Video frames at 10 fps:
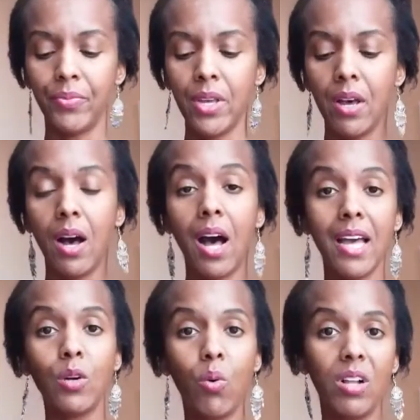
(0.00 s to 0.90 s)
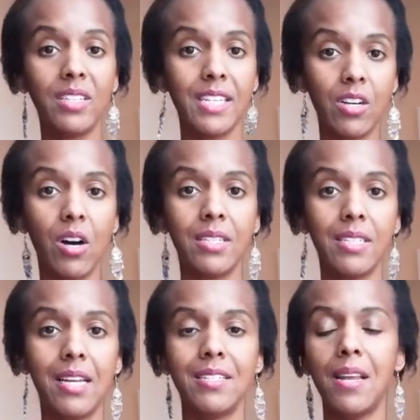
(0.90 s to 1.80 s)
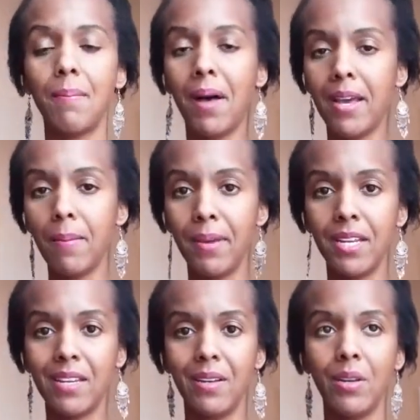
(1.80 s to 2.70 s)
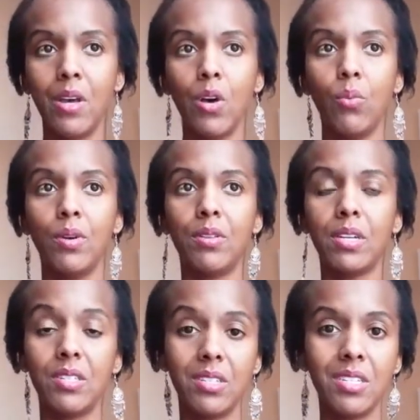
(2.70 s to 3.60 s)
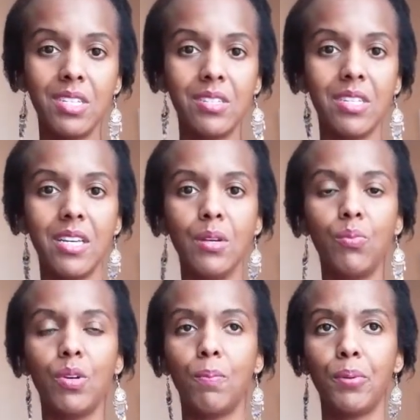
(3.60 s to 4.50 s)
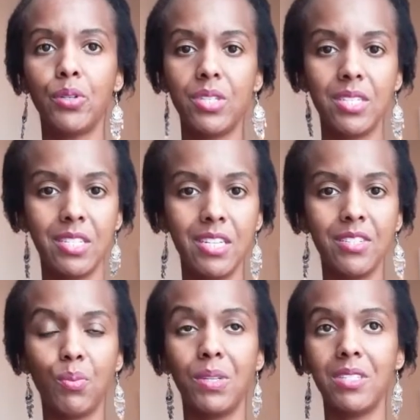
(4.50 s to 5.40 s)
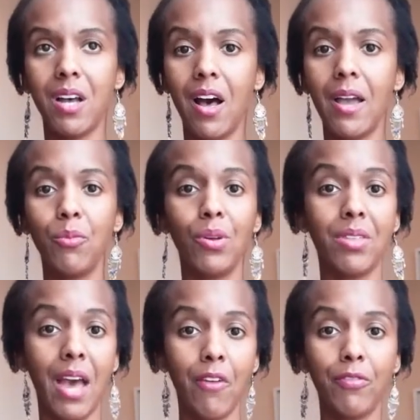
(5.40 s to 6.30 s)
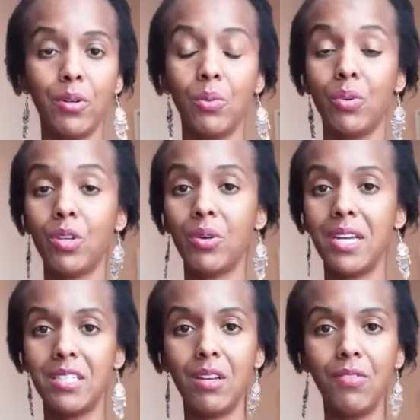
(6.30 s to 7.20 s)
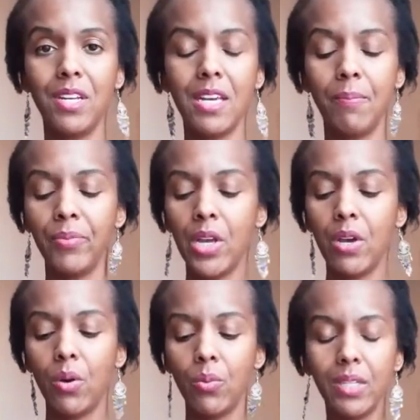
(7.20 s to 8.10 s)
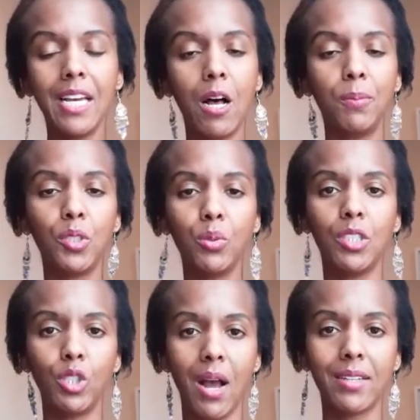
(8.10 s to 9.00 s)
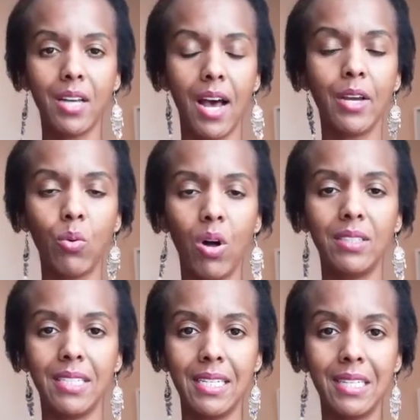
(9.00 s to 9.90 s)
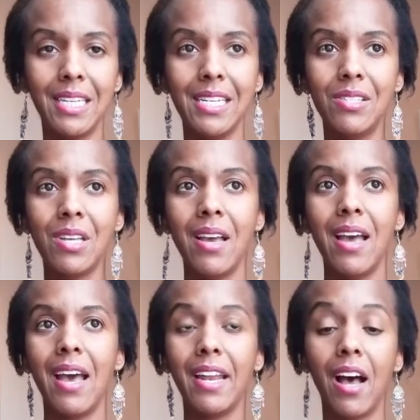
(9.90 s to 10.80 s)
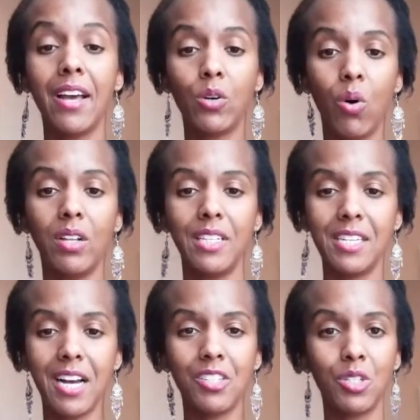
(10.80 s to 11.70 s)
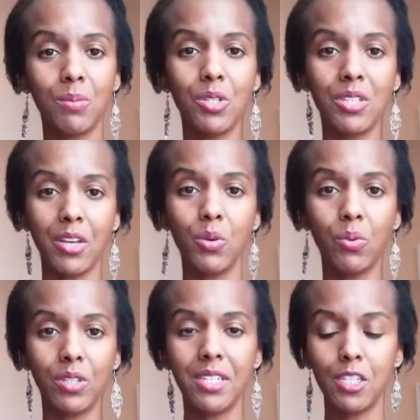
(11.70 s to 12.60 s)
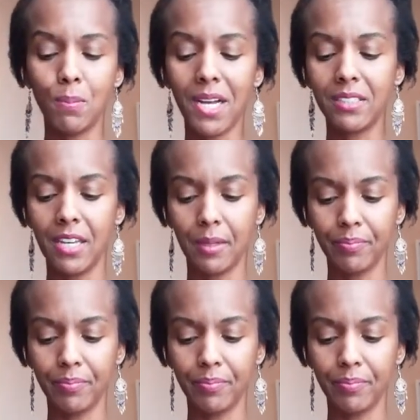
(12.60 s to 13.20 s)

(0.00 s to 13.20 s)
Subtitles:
High quality content, in my opinion, with consistency, with persistence, with time, with effort, with creativity, really helps you attract high quality leads and high quality customers that you weren't expecting.